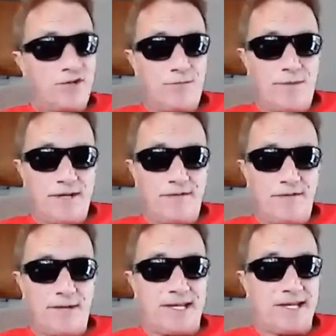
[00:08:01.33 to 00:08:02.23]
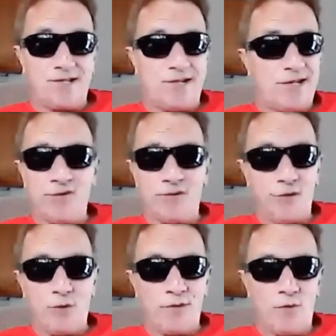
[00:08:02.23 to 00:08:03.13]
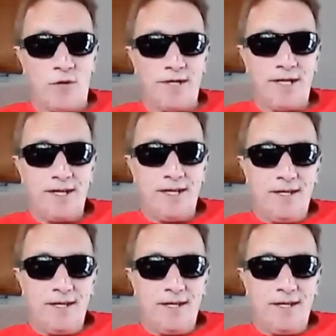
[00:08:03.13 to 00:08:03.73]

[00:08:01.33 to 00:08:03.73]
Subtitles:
There's too many of them. I can't say that you're the only one.